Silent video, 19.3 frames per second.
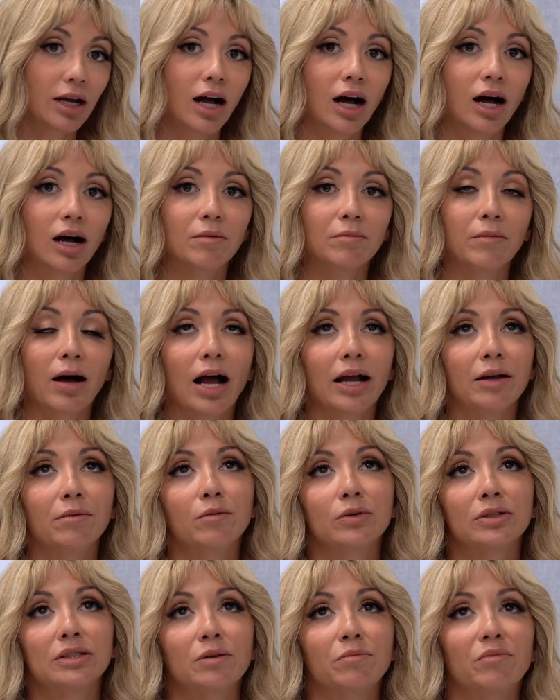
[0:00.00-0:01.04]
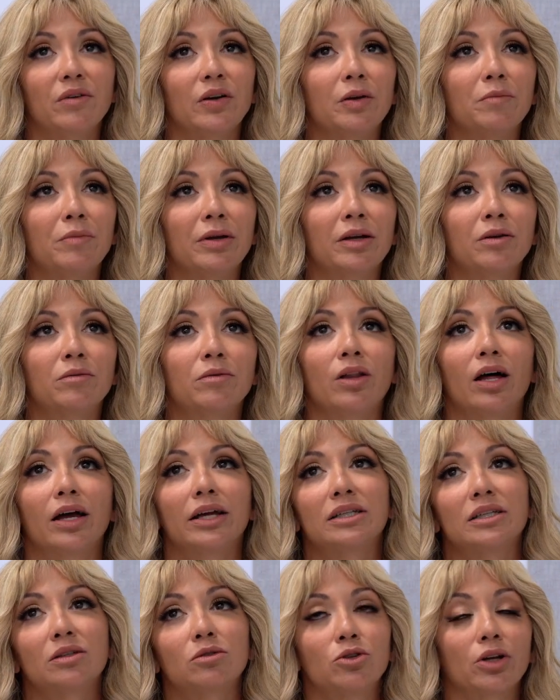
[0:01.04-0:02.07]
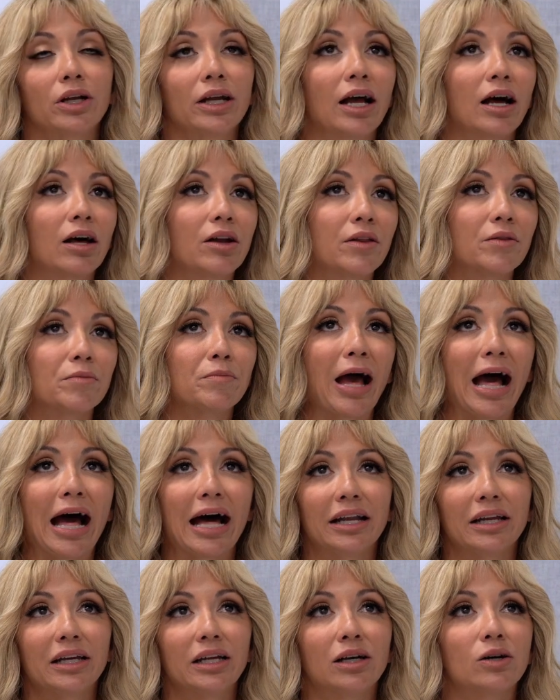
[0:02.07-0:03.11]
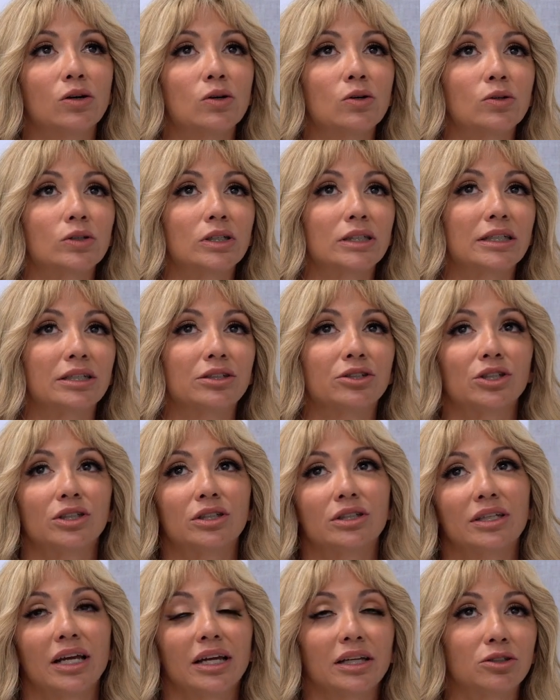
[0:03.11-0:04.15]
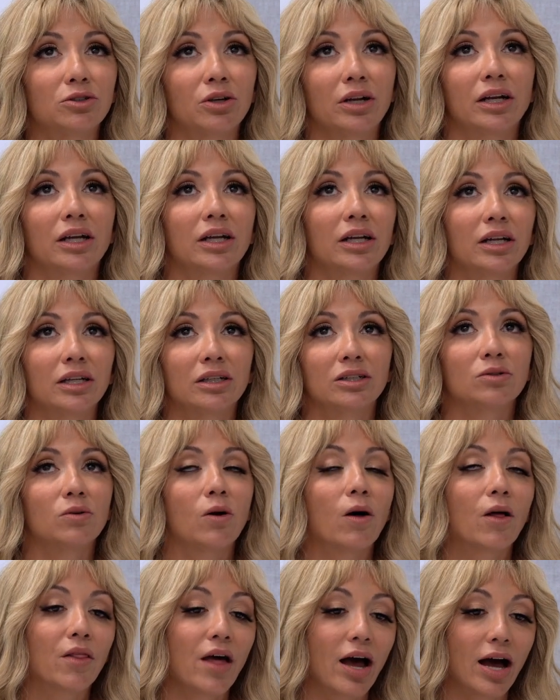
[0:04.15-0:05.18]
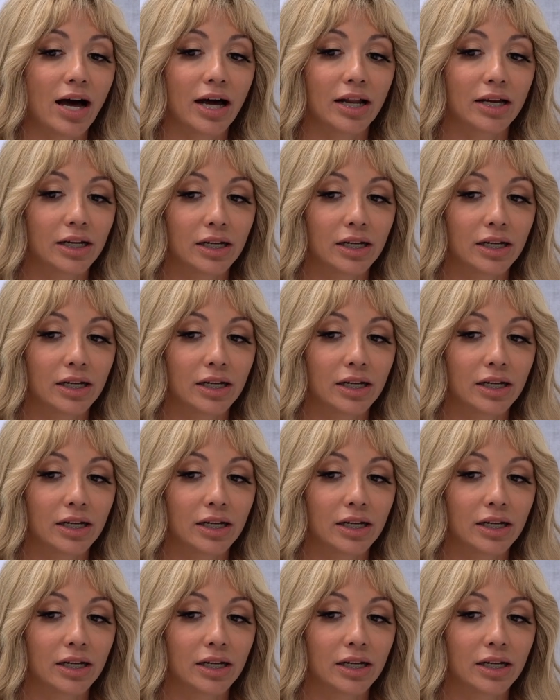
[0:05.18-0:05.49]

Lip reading: I was a very big to drink out on patios and just day drink and do all that.